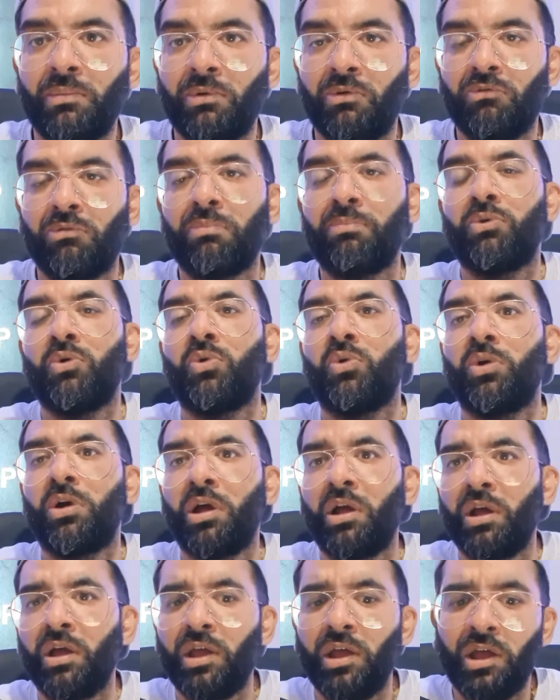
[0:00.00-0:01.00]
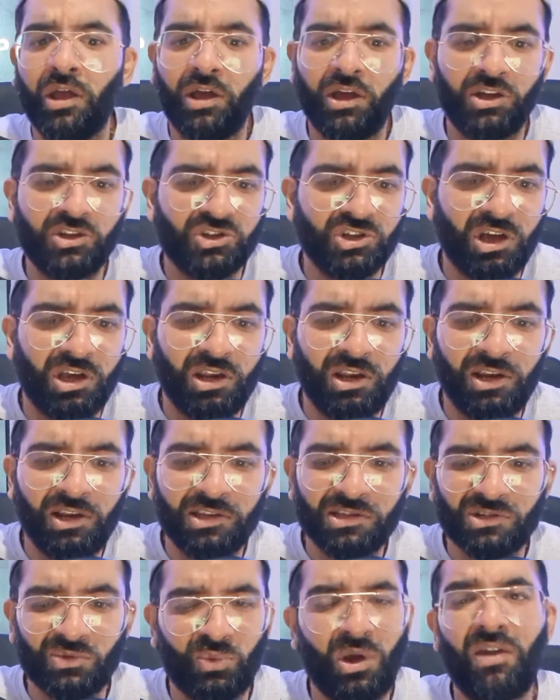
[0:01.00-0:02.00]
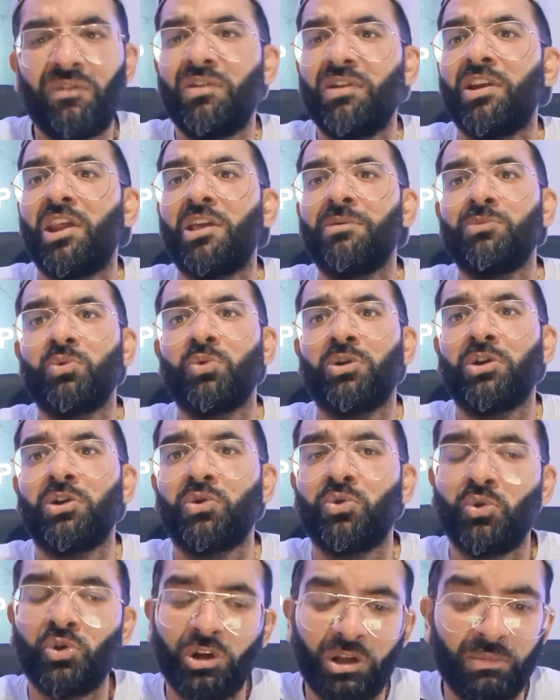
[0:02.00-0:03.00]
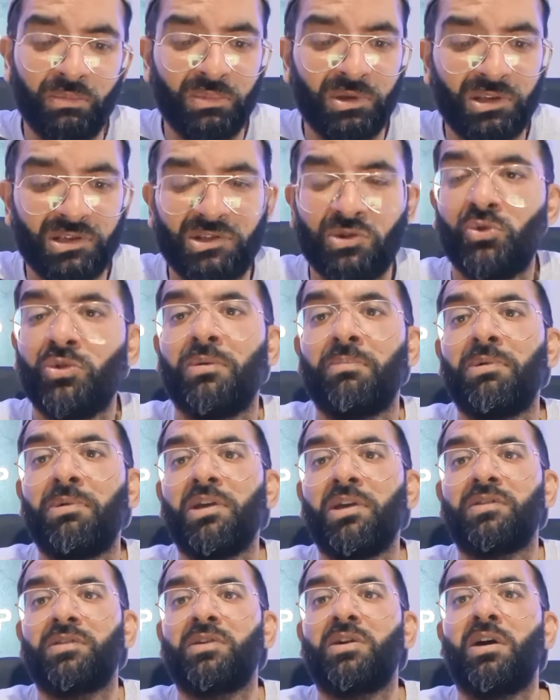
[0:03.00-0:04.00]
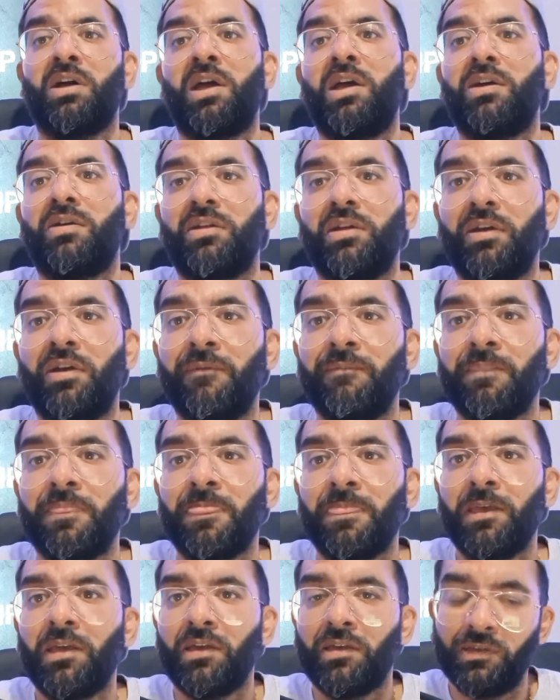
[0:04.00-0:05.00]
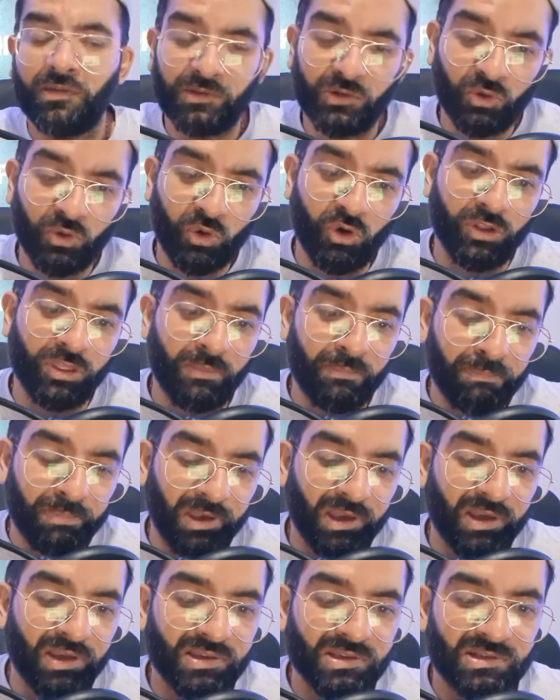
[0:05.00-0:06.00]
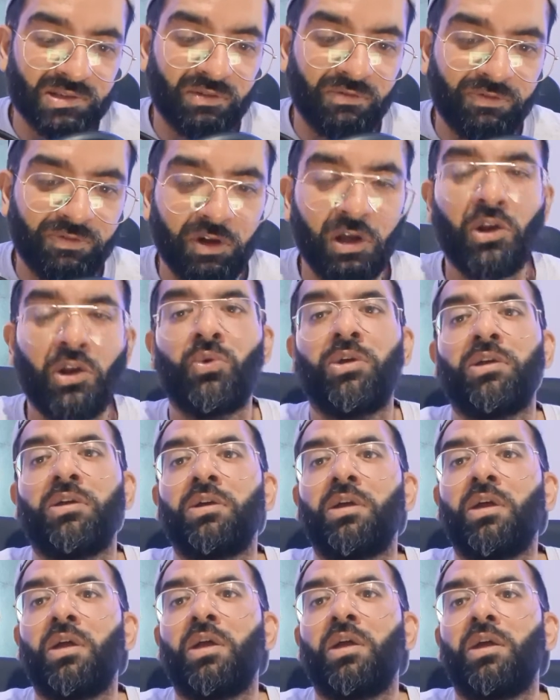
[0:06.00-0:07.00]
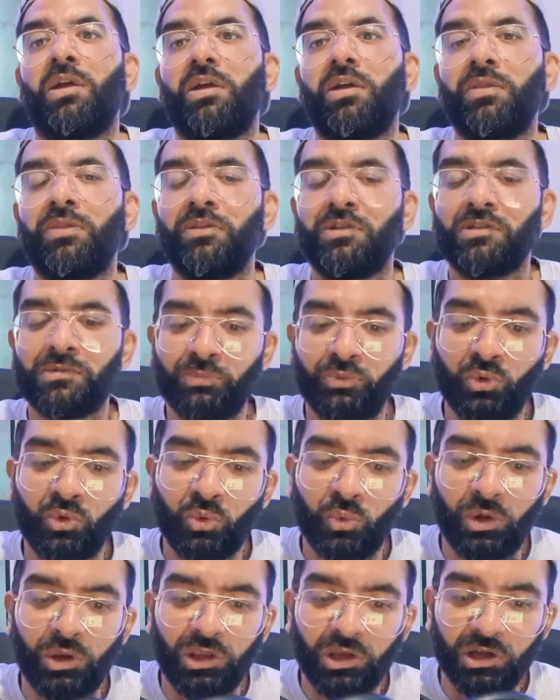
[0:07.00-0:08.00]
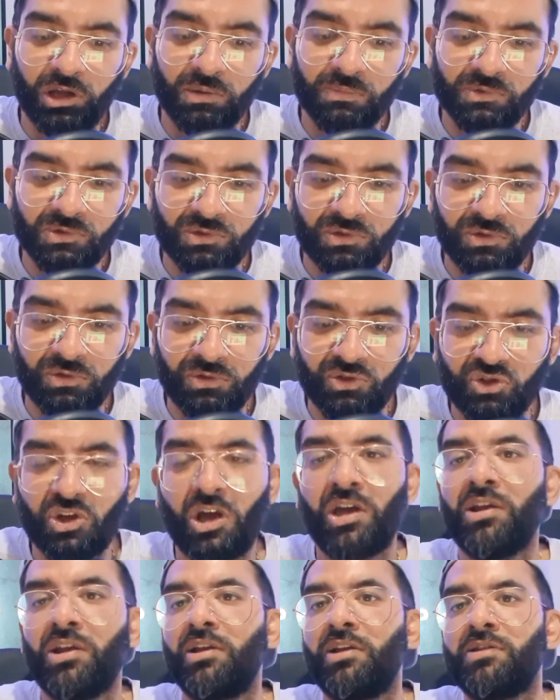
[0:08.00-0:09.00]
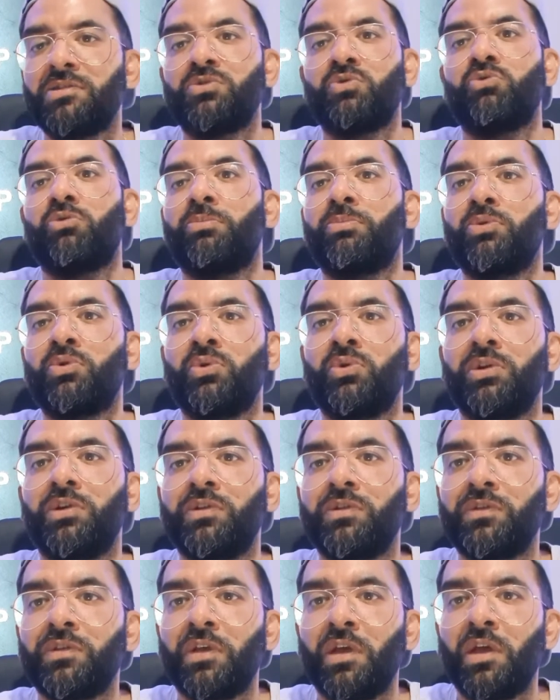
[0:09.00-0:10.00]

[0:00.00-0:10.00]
reporter, a journalist, whatever name you want to call him. He's still the biggest guy out there. He's still got the biggest following in the sport when it comes to journalists or reporters